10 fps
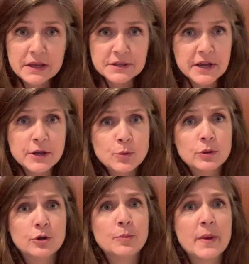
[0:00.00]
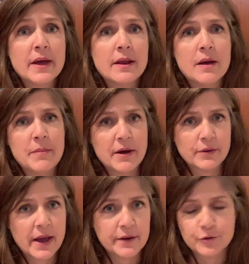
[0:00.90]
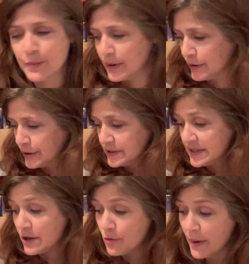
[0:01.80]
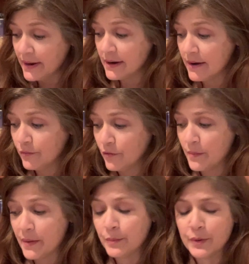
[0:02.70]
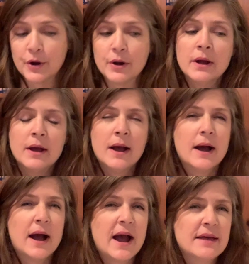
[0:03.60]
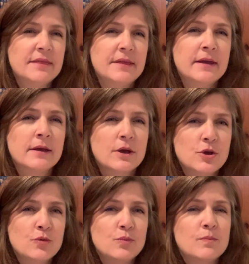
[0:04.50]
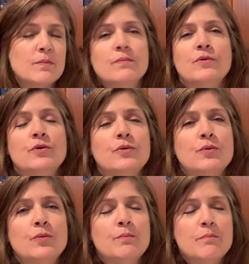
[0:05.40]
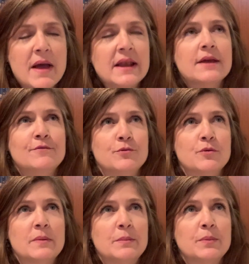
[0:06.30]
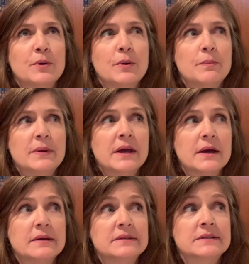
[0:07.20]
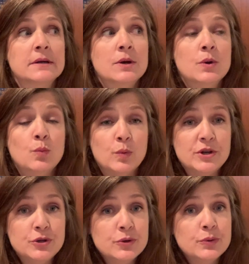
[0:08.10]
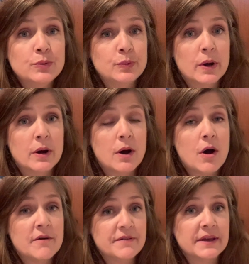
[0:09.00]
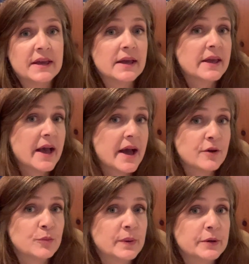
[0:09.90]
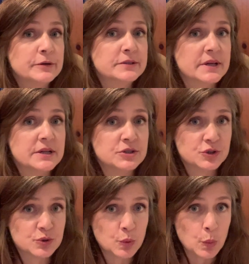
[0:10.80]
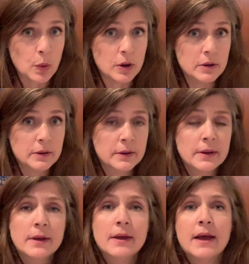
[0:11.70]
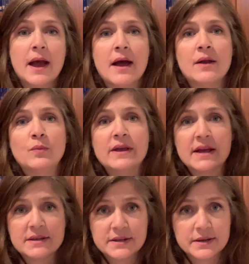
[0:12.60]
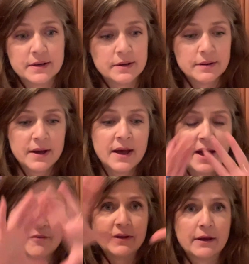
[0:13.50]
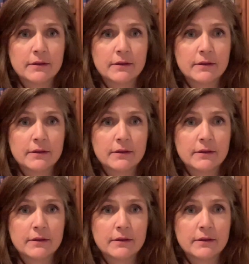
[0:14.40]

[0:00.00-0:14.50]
tell you a little bit about caterpillars that you might not remember. I think many of you remember because we do often get caterpillars in school, and we get to have like